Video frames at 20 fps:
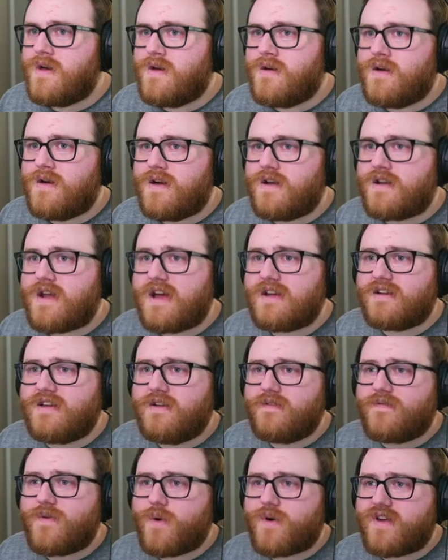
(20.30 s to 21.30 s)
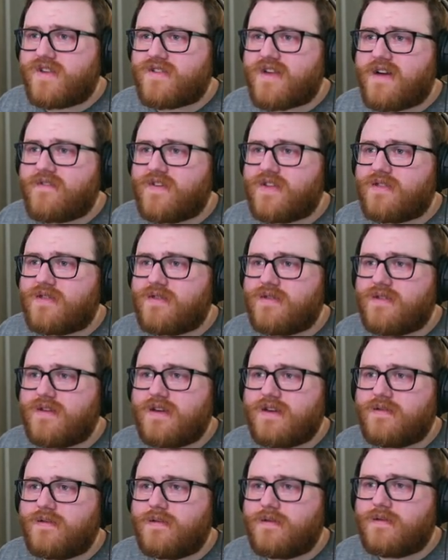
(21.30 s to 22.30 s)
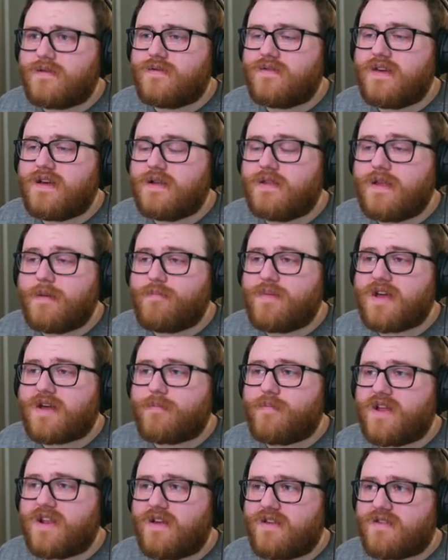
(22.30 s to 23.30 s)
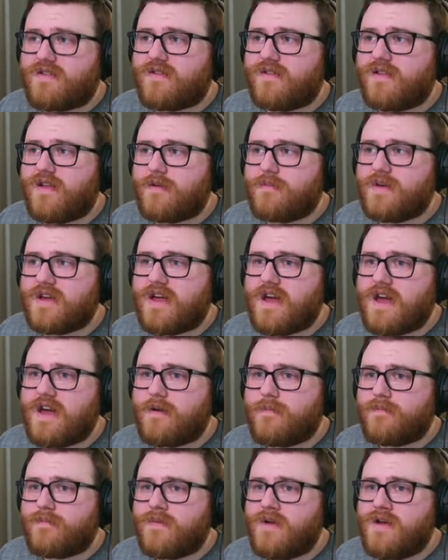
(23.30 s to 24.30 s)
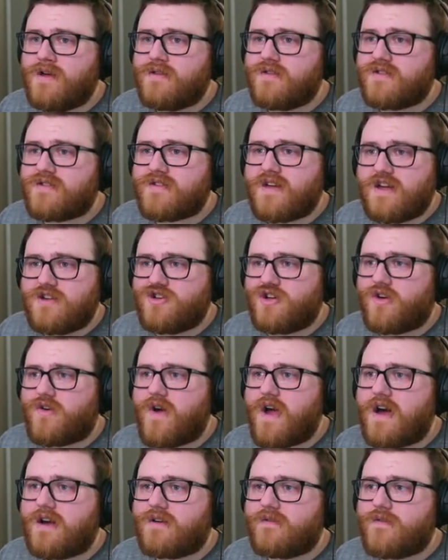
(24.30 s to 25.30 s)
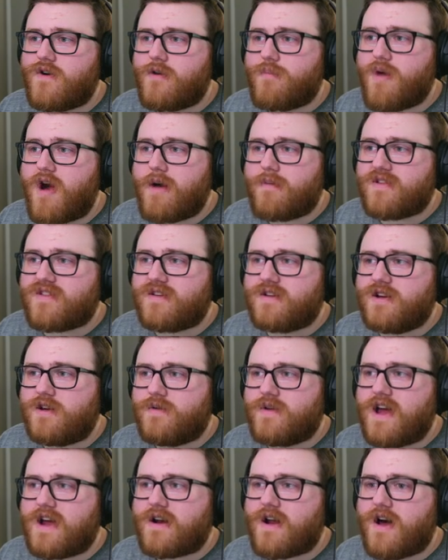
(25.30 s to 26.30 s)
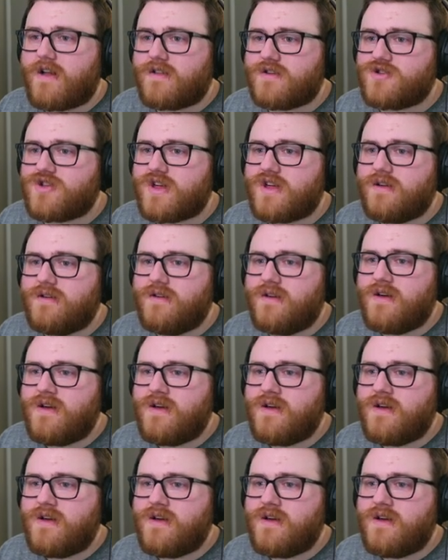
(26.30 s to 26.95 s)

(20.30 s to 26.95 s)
In 1947, the, the Olympic Peninsula became the staging ground for a promising new technology,